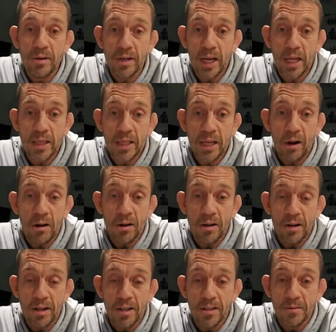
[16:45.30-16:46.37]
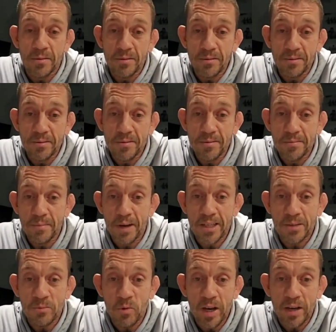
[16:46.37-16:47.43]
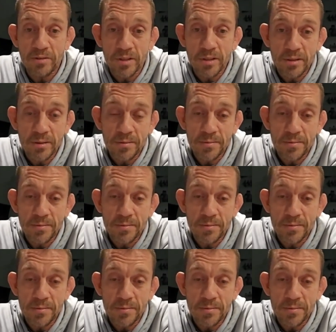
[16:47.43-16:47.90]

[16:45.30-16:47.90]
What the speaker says: Get there and make some waves.